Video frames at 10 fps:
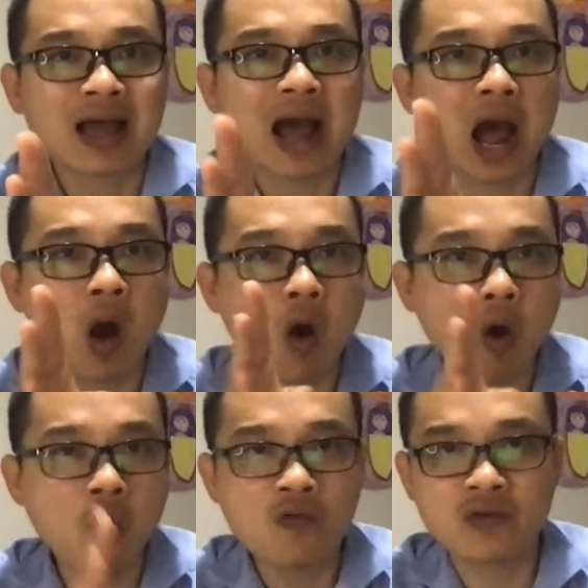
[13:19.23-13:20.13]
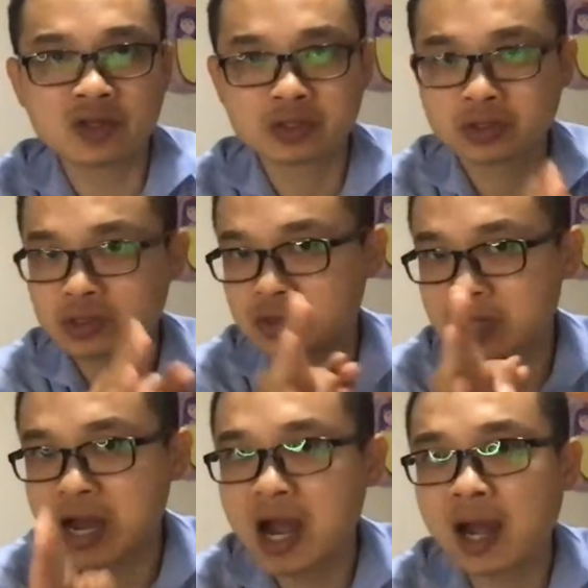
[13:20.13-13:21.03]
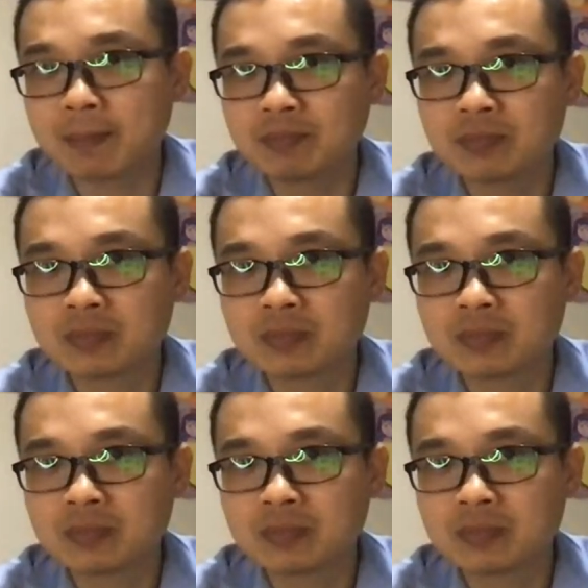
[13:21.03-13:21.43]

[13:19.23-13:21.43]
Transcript: How often should you come